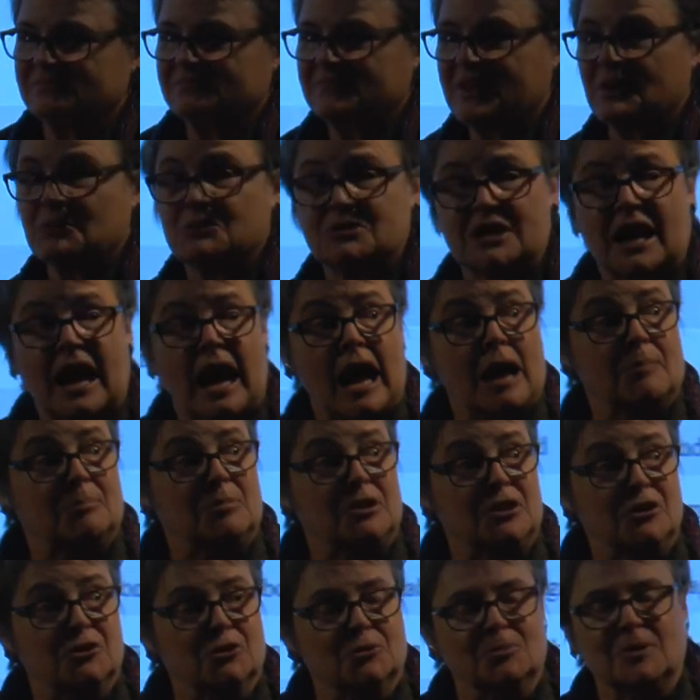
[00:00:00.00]
It was a
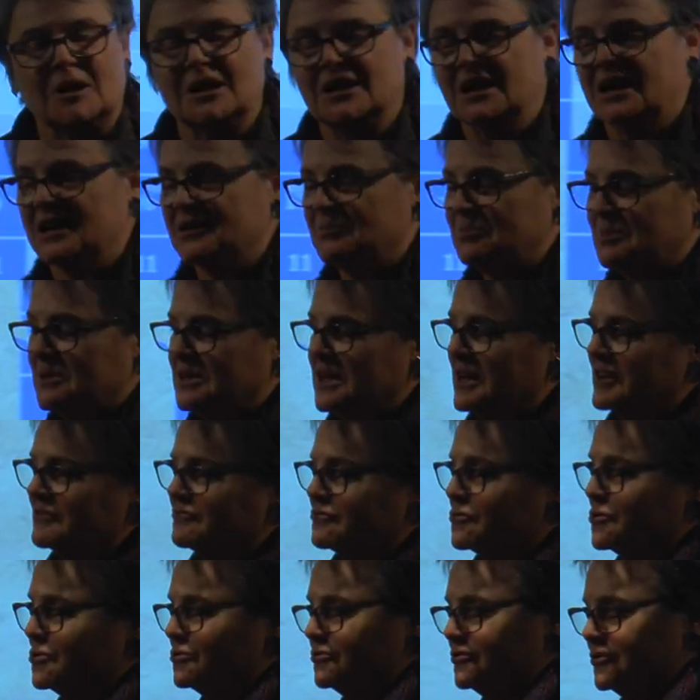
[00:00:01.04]
happy year of my life, but not
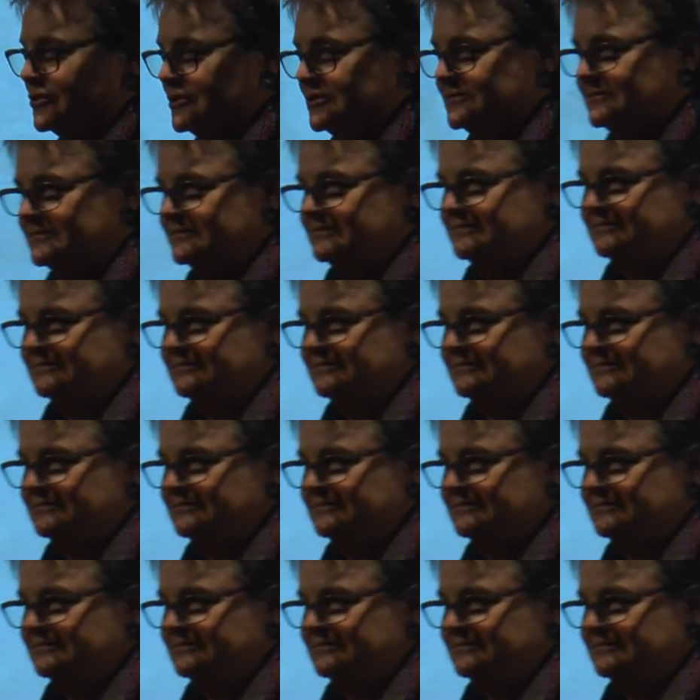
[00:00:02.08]
fruitful.